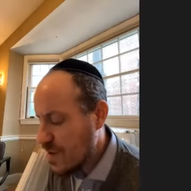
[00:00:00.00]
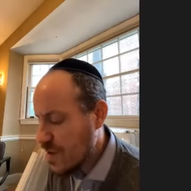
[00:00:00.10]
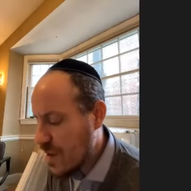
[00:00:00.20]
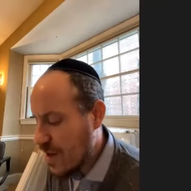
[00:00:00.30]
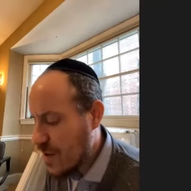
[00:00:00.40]

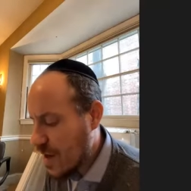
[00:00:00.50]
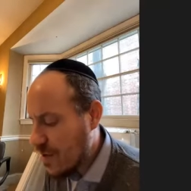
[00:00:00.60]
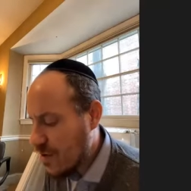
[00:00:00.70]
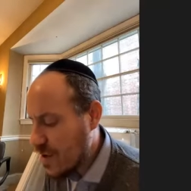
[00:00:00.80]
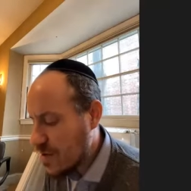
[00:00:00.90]
So now we
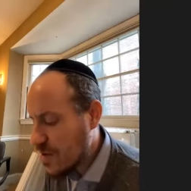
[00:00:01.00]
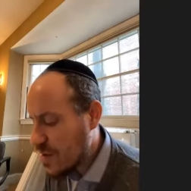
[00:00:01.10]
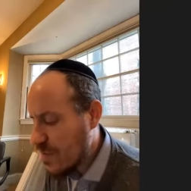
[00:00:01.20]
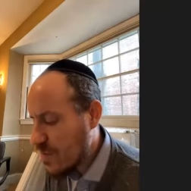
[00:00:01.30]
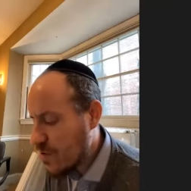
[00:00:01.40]
analyze the
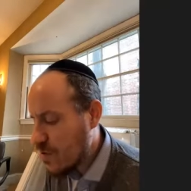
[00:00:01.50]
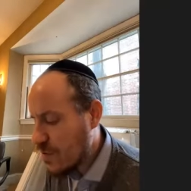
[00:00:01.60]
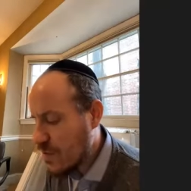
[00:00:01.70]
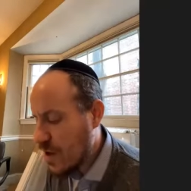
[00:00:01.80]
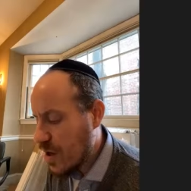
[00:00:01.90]
statement.
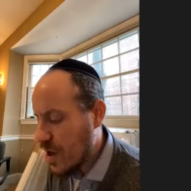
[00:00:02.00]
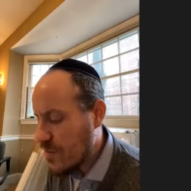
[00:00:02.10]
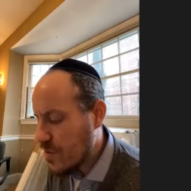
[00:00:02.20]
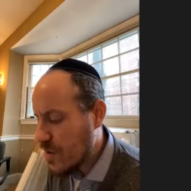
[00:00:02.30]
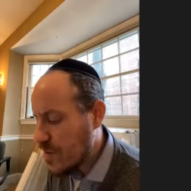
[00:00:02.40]
Gufa,
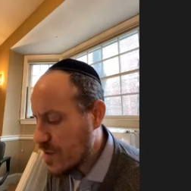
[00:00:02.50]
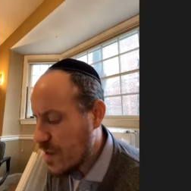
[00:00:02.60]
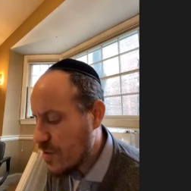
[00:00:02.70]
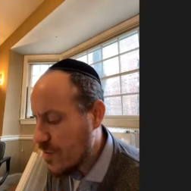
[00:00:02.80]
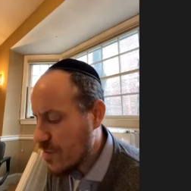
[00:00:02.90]
a Rabbi
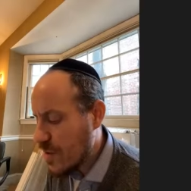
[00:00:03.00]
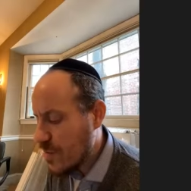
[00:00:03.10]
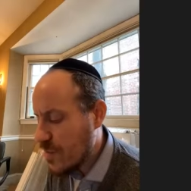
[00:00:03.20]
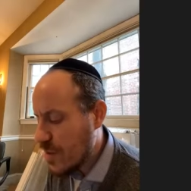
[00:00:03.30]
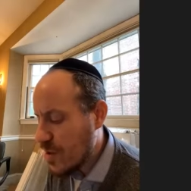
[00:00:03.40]
Zera, I'm a
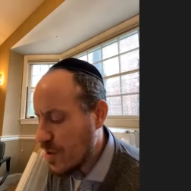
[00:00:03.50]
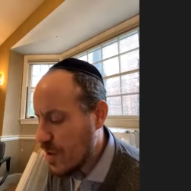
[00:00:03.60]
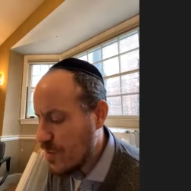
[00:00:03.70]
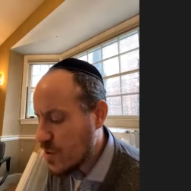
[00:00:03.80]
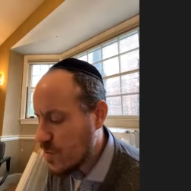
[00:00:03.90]
Rabbi Bar
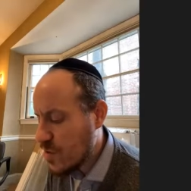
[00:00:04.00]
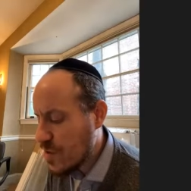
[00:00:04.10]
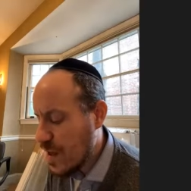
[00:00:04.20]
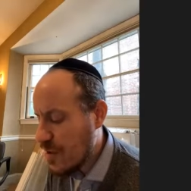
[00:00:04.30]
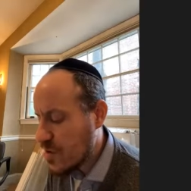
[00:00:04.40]
Yirmi, Amar
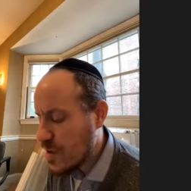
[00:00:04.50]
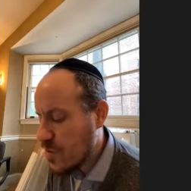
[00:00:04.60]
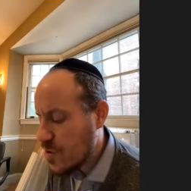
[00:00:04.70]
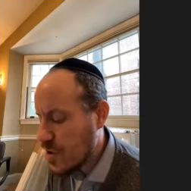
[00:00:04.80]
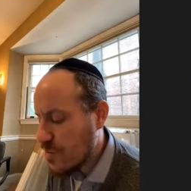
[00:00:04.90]
Shmuel, Naharas,
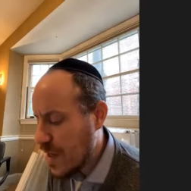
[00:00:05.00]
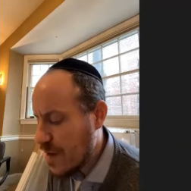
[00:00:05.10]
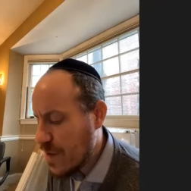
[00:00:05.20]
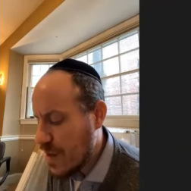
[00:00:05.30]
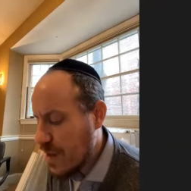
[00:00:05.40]
Amoshem
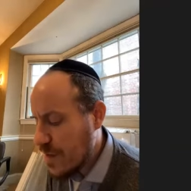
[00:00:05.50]
Mayim,